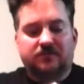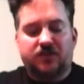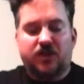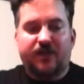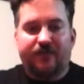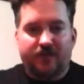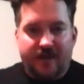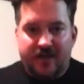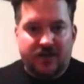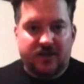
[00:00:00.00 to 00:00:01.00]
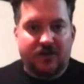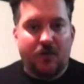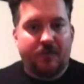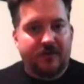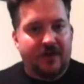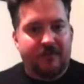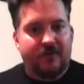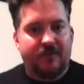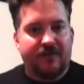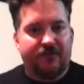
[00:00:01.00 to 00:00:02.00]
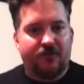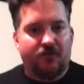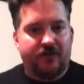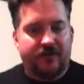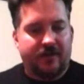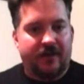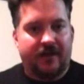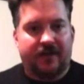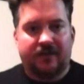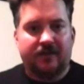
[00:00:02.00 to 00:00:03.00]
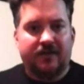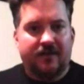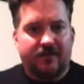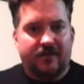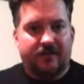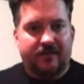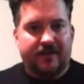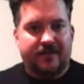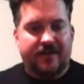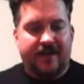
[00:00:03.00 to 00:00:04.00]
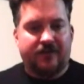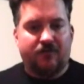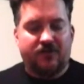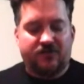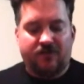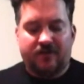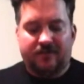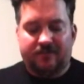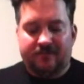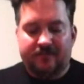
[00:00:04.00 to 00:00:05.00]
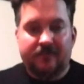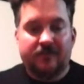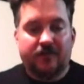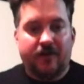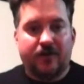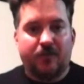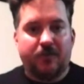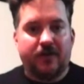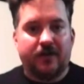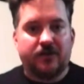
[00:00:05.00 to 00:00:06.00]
Chick-Fil-A just opened up in Medford, Oregon. They just had their restaurant grand opening on